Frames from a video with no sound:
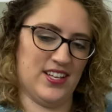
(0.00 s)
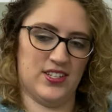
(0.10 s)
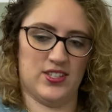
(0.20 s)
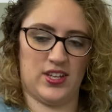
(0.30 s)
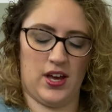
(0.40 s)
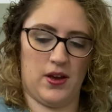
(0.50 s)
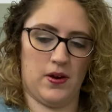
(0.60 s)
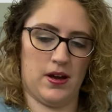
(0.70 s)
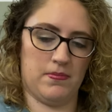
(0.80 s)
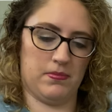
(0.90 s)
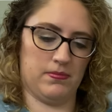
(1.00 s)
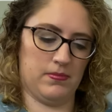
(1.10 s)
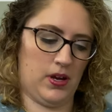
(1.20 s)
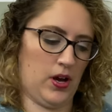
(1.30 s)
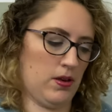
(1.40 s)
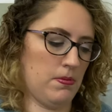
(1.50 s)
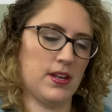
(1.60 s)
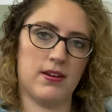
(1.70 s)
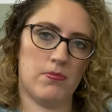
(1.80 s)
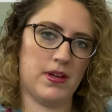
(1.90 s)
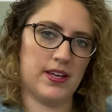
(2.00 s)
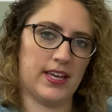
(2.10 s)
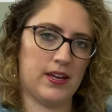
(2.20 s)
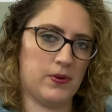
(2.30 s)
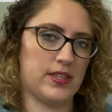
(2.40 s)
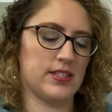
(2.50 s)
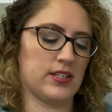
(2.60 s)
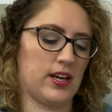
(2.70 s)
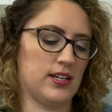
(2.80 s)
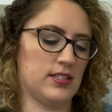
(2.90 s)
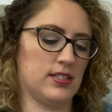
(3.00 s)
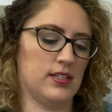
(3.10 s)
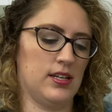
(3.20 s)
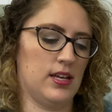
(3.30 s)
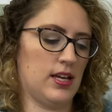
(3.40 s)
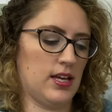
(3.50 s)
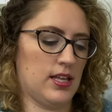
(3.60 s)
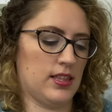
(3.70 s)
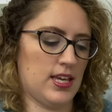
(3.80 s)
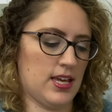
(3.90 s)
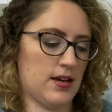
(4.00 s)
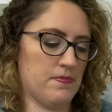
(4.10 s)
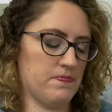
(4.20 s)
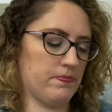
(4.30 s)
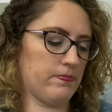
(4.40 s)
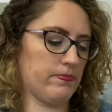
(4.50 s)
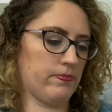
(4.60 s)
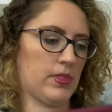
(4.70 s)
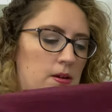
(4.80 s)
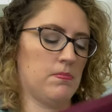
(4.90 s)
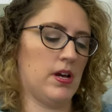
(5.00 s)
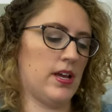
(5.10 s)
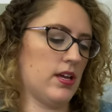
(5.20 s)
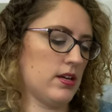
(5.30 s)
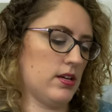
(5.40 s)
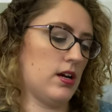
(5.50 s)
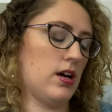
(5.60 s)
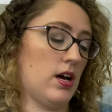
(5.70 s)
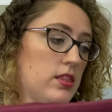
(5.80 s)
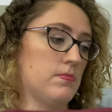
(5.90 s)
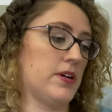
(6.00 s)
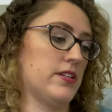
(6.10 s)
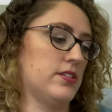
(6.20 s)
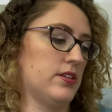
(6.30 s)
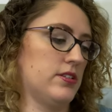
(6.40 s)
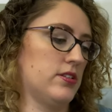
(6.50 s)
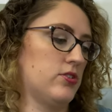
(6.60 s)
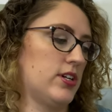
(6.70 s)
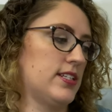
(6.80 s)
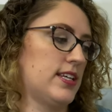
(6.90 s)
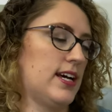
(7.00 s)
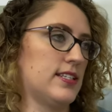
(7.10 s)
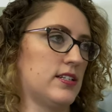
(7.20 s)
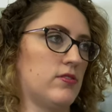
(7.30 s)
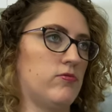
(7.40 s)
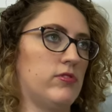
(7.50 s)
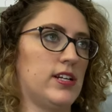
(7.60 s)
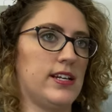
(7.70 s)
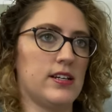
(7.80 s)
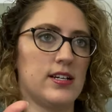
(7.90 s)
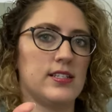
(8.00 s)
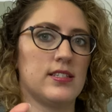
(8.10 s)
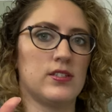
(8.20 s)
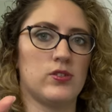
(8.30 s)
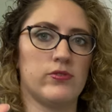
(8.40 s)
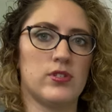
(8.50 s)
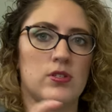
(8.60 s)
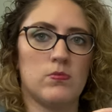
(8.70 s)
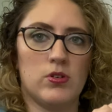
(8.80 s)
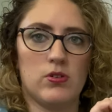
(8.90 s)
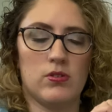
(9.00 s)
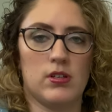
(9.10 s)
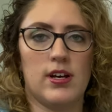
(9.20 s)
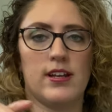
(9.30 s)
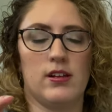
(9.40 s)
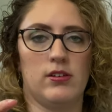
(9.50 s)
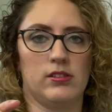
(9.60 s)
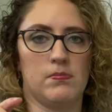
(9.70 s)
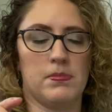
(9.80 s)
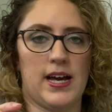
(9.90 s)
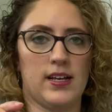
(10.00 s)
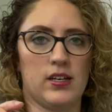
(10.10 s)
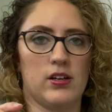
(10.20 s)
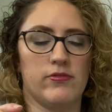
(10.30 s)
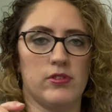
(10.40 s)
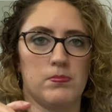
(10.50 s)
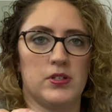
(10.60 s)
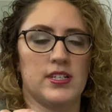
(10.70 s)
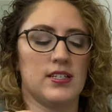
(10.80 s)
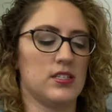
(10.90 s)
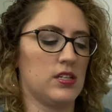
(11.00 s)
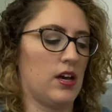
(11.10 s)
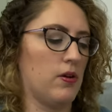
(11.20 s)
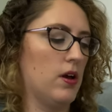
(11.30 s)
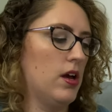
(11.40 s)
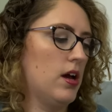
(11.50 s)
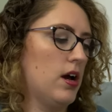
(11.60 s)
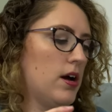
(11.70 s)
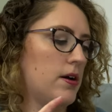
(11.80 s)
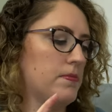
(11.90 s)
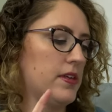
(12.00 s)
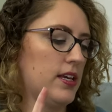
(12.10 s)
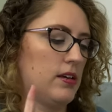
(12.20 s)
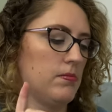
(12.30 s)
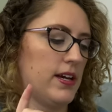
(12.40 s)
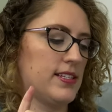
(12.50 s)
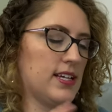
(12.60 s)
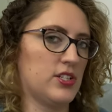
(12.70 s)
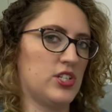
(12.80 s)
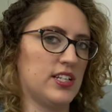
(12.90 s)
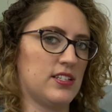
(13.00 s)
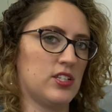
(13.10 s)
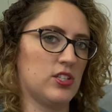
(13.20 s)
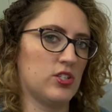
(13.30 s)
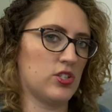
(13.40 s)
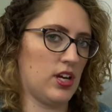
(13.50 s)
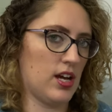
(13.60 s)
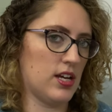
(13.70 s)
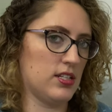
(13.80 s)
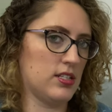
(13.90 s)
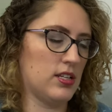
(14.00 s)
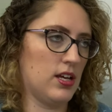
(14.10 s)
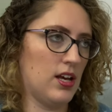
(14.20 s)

So I'm hoping it will be okay with the skirt. The my other Myosotis dress has a really nice sort of smooth line along the back of the bodice, so I'm thinking by attaching it to the skirt,